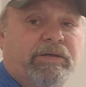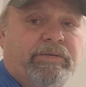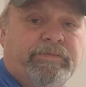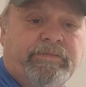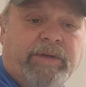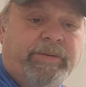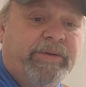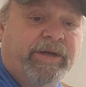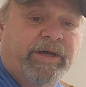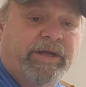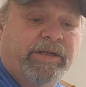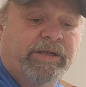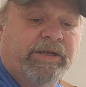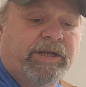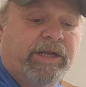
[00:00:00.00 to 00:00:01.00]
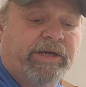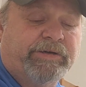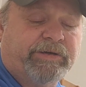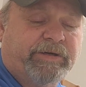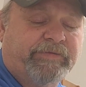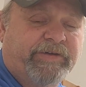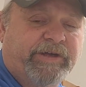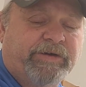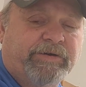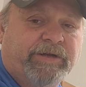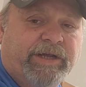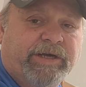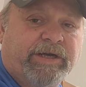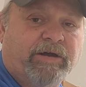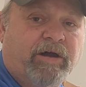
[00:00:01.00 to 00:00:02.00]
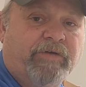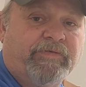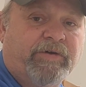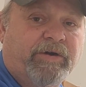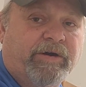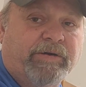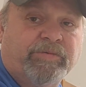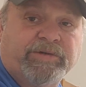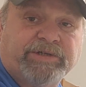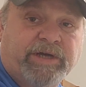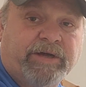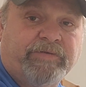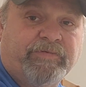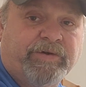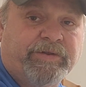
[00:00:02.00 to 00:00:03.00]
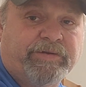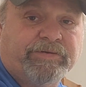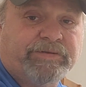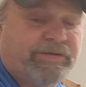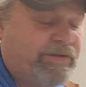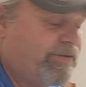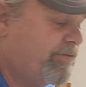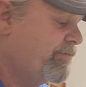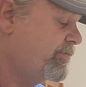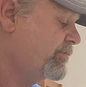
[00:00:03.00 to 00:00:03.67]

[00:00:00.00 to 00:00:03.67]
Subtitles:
maybe a little electric vehicle like a golf cart, which I have one of those too.